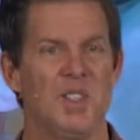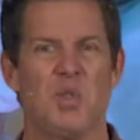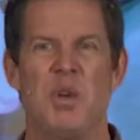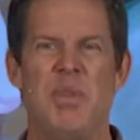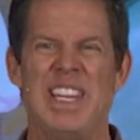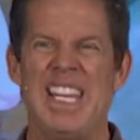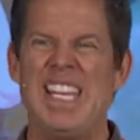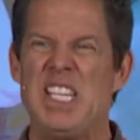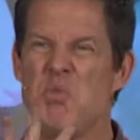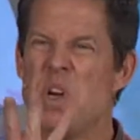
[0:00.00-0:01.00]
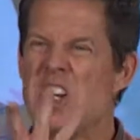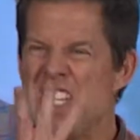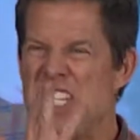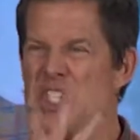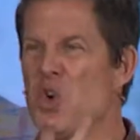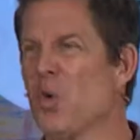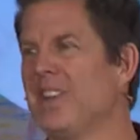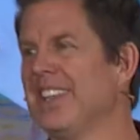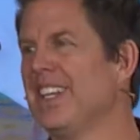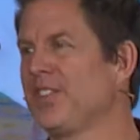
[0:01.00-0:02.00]
would have been anywhere in your
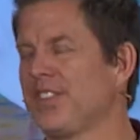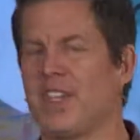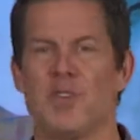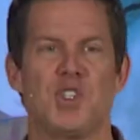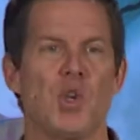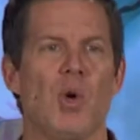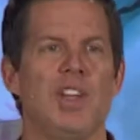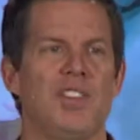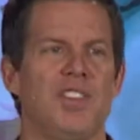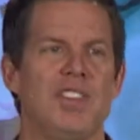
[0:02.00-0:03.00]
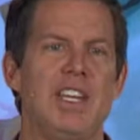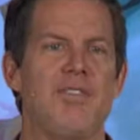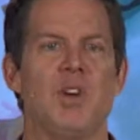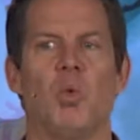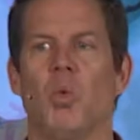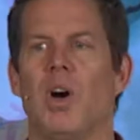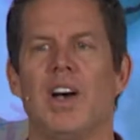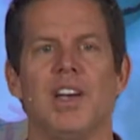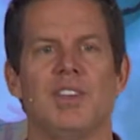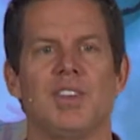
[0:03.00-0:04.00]
list of choices. And if it
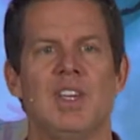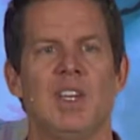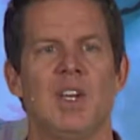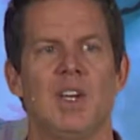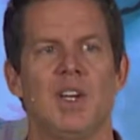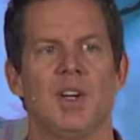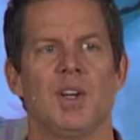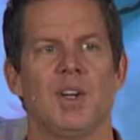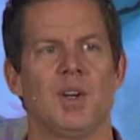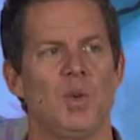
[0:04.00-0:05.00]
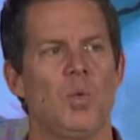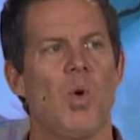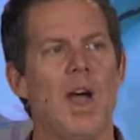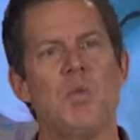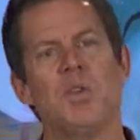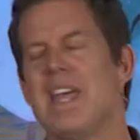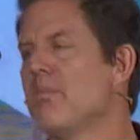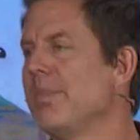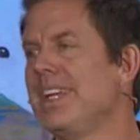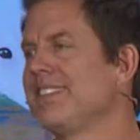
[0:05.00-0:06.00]
was, why would
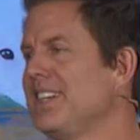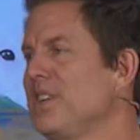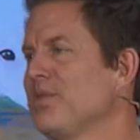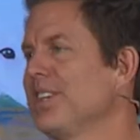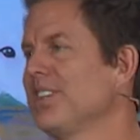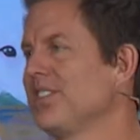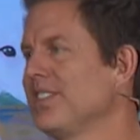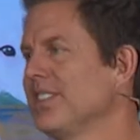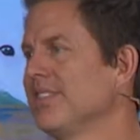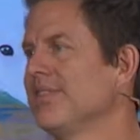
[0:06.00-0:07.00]
that make the difference?